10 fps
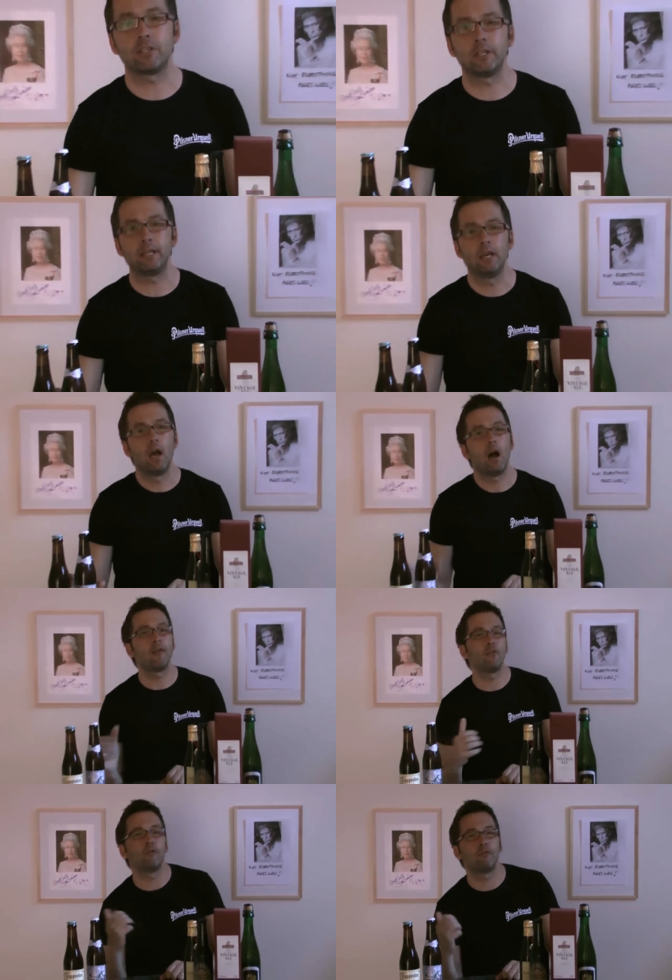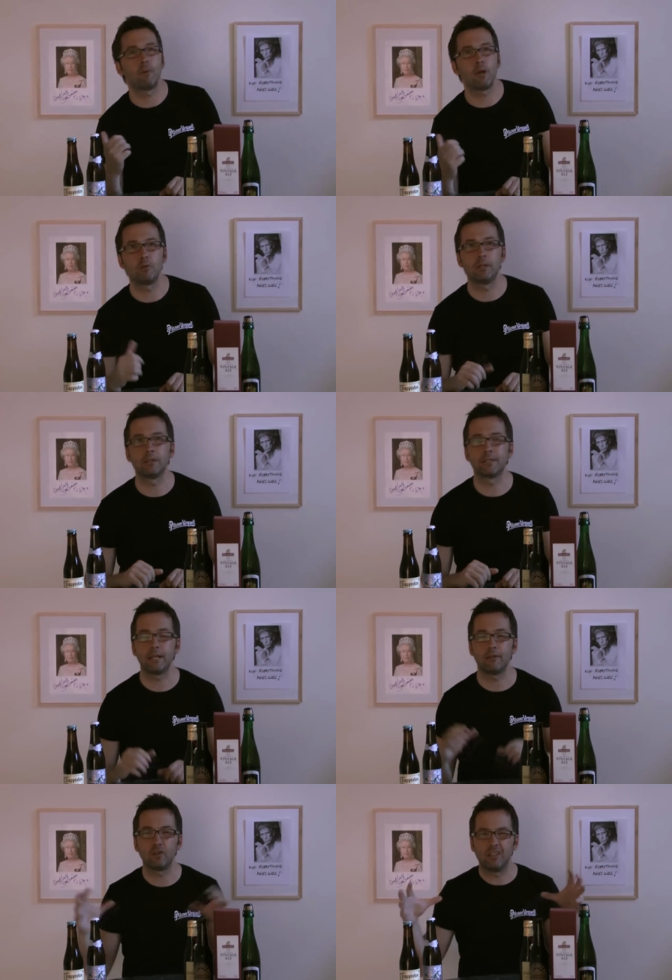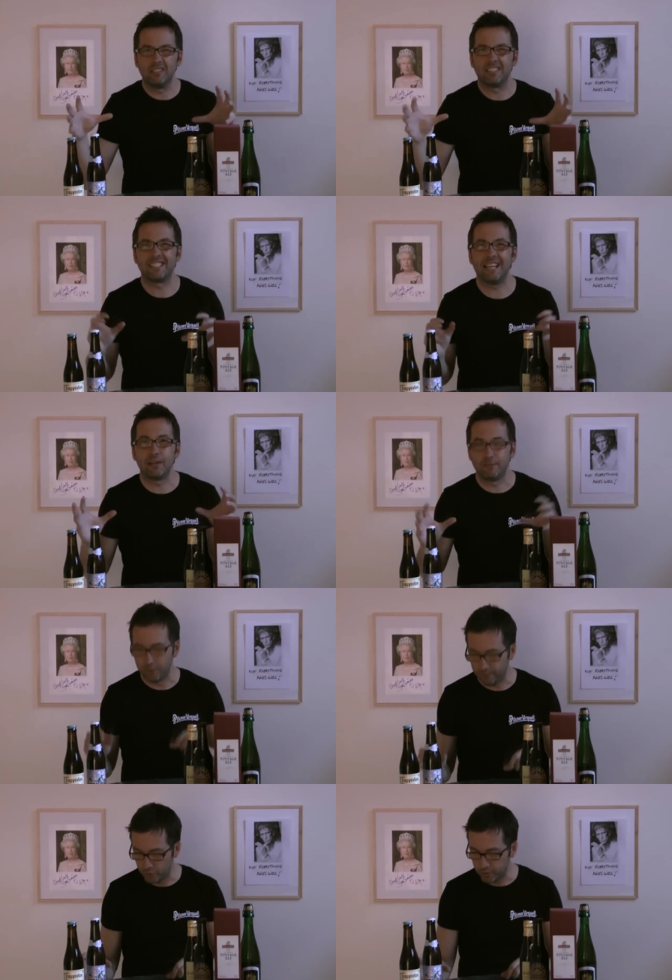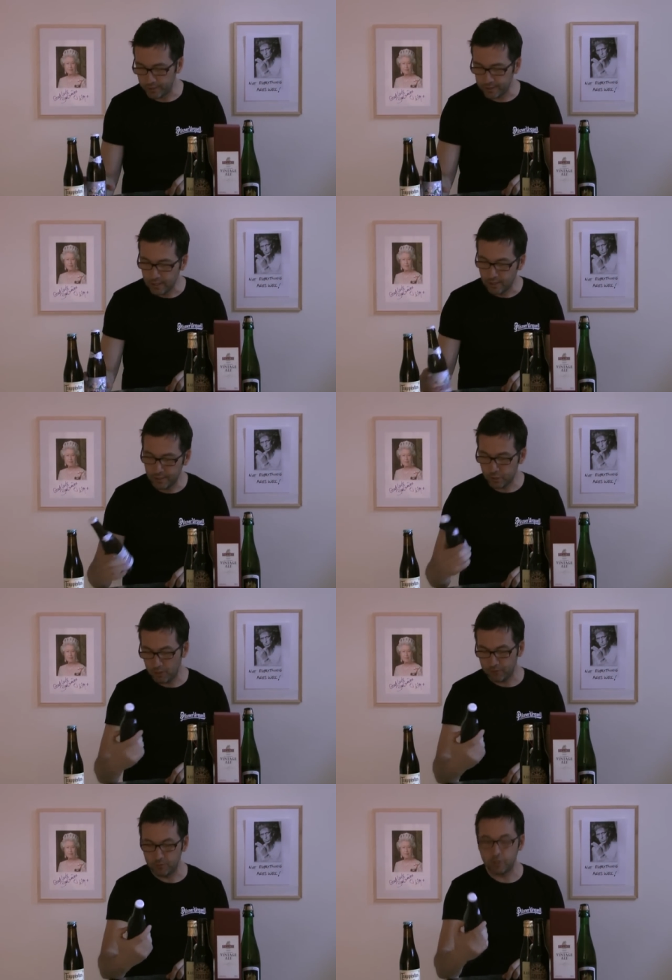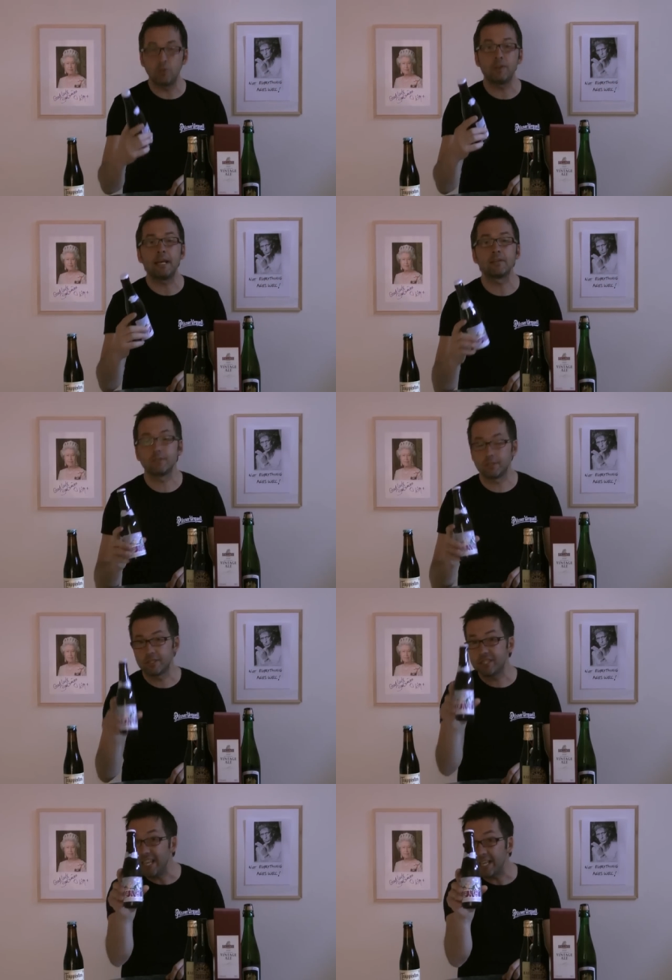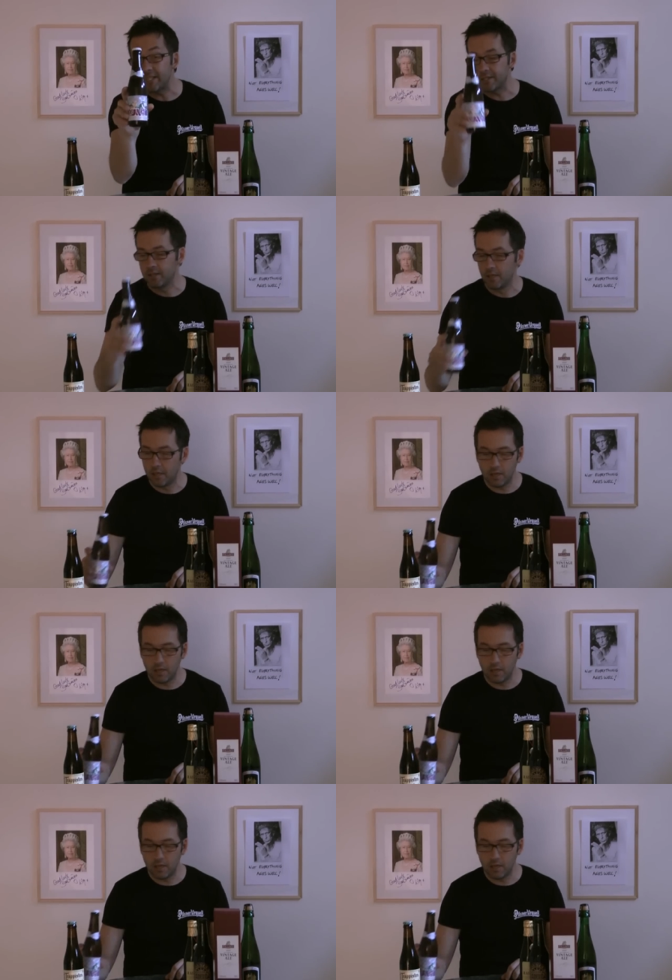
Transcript: actually I've got from my own little cellar. I've got a little cellar full of goodies. This one's from 2006.